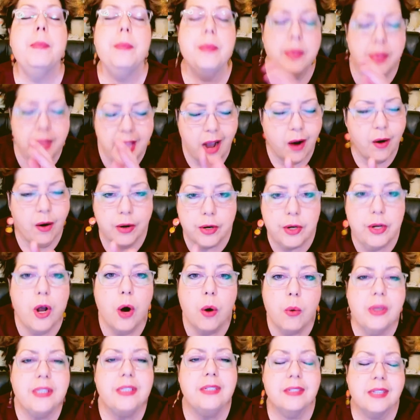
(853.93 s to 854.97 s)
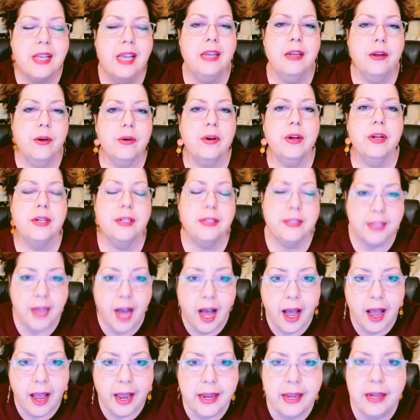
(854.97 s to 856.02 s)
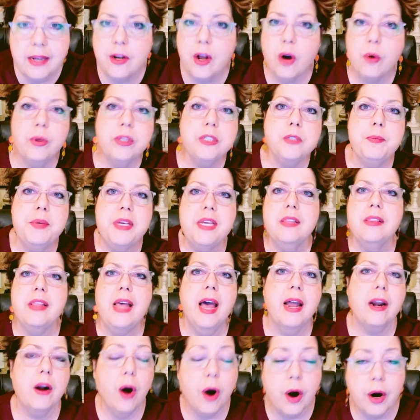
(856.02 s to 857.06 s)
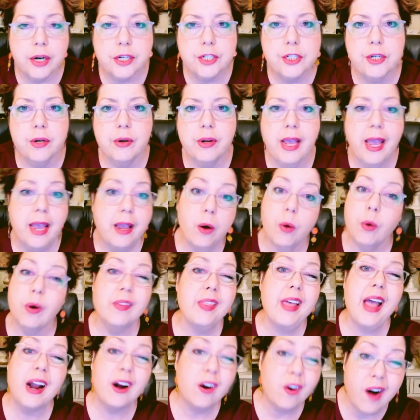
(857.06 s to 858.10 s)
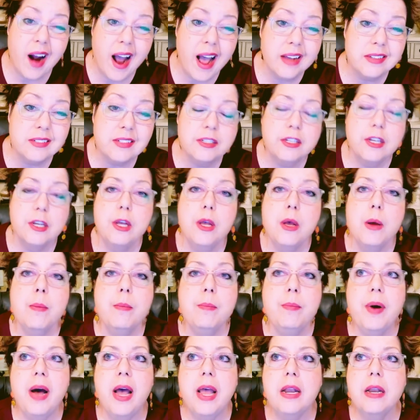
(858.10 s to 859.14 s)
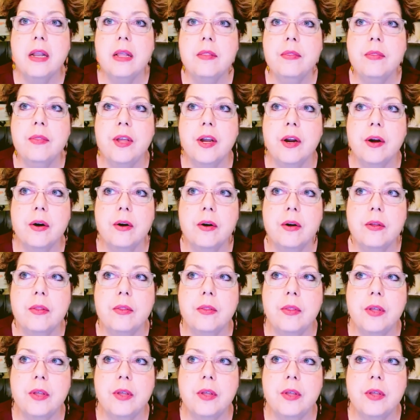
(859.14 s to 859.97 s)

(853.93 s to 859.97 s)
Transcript: Now, no one's saying you're going to die, and no one's being that harsh, okay, or that crass, but you're